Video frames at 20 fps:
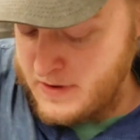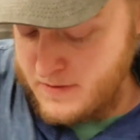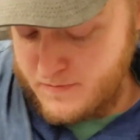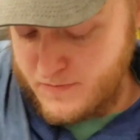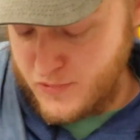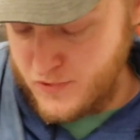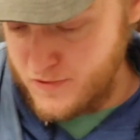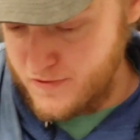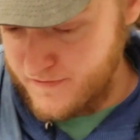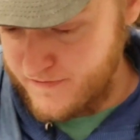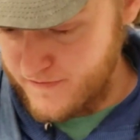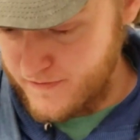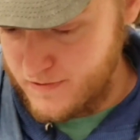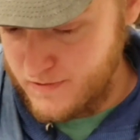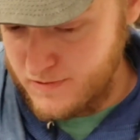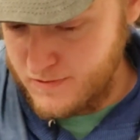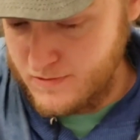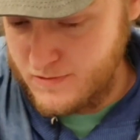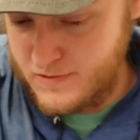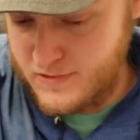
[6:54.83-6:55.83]
Perfect.
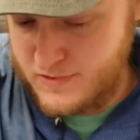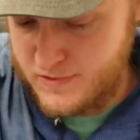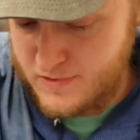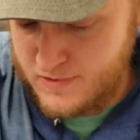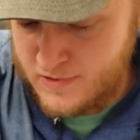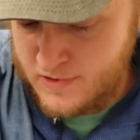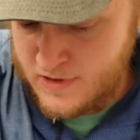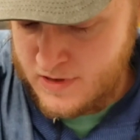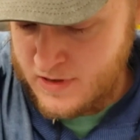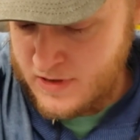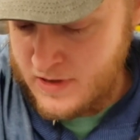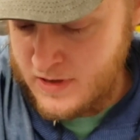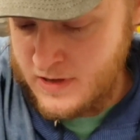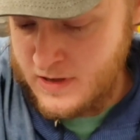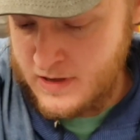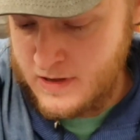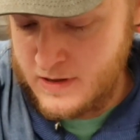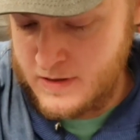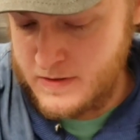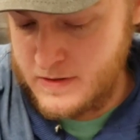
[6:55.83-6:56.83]

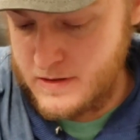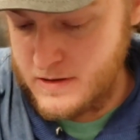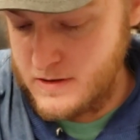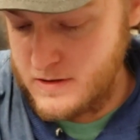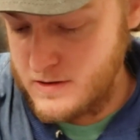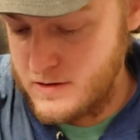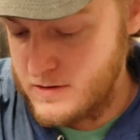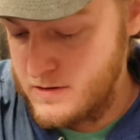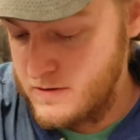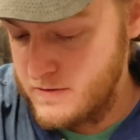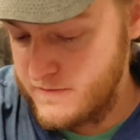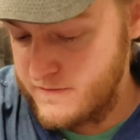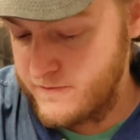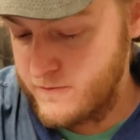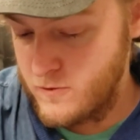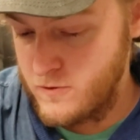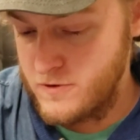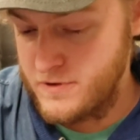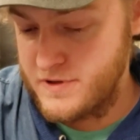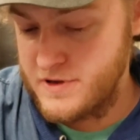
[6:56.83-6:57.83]
And then
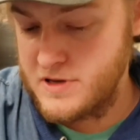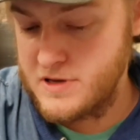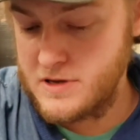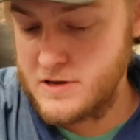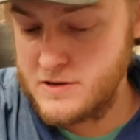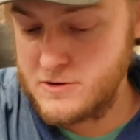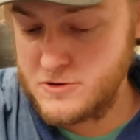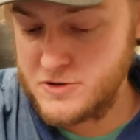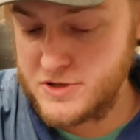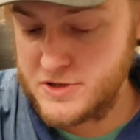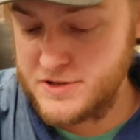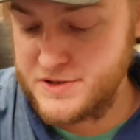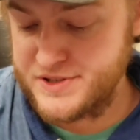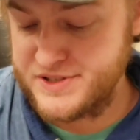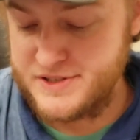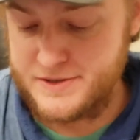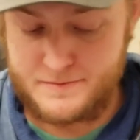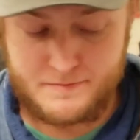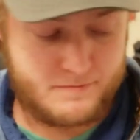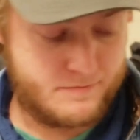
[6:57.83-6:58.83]
for the
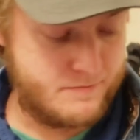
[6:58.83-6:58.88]
energies.